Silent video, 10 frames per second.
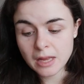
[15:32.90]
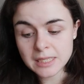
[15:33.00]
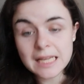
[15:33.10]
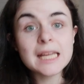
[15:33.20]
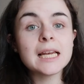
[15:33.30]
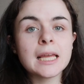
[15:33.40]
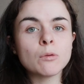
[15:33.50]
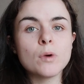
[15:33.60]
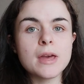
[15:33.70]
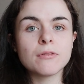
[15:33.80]

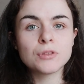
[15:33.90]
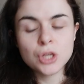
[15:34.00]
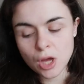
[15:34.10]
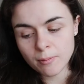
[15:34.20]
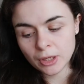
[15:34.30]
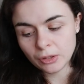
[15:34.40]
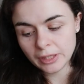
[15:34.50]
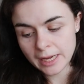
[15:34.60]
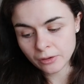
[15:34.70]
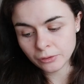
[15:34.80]
dealing with
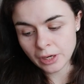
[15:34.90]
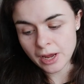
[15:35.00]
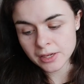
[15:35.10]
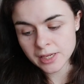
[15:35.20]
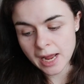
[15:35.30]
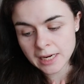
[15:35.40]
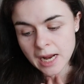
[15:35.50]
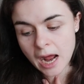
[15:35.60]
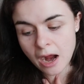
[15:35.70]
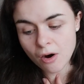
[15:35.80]
terminal illness and
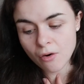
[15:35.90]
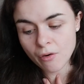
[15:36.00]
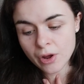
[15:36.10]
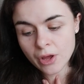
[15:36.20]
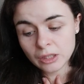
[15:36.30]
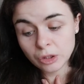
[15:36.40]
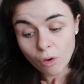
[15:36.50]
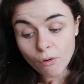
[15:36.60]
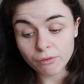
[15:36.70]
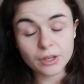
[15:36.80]
how
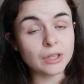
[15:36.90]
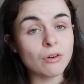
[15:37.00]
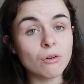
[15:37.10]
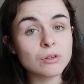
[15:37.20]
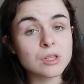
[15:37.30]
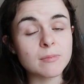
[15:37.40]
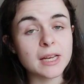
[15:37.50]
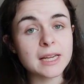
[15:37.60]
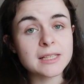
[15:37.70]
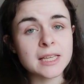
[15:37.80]
love can
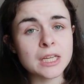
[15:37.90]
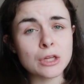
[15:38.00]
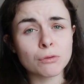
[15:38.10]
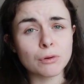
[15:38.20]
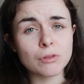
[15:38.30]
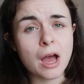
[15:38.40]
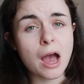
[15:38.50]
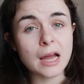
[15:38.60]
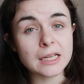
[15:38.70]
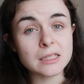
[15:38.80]
ultimately see you through the
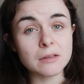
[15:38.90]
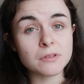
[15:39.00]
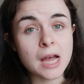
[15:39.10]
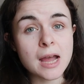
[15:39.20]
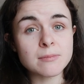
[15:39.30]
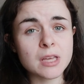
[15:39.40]
hardest of times.